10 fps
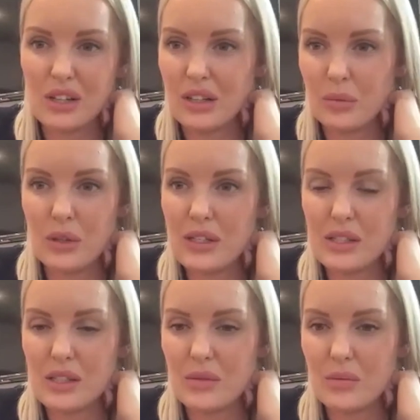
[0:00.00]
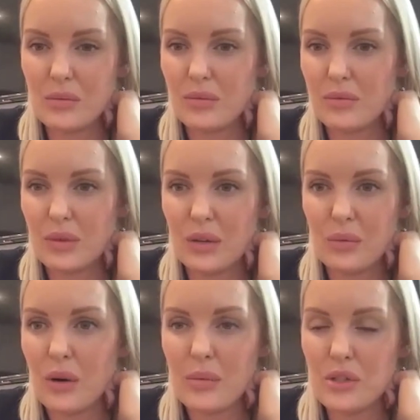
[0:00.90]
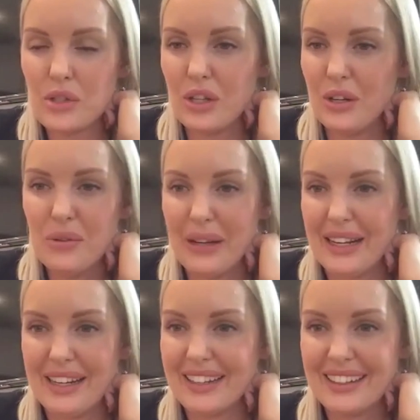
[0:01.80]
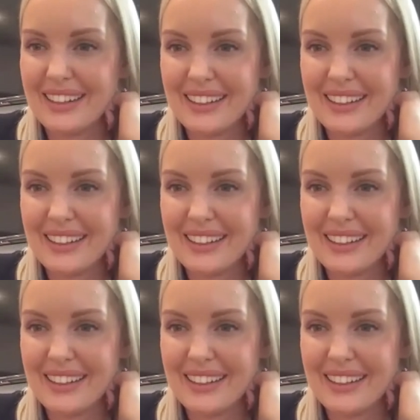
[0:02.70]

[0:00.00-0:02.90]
Like why would you do it?